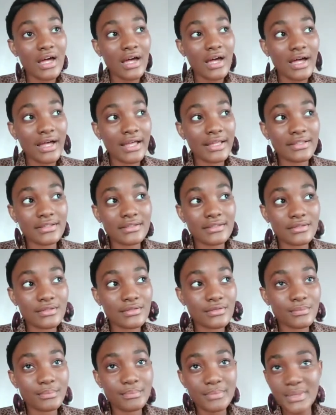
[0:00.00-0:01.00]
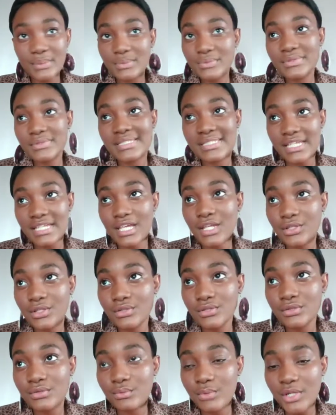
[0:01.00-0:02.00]
And
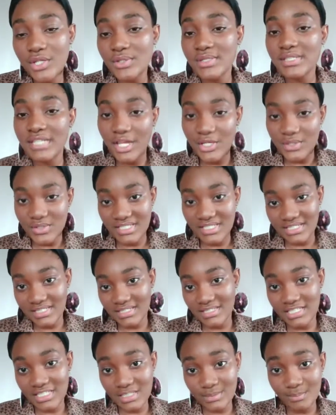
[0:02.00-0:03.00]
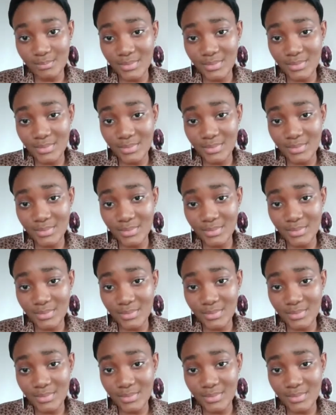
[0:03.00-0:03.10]
when you start using these things,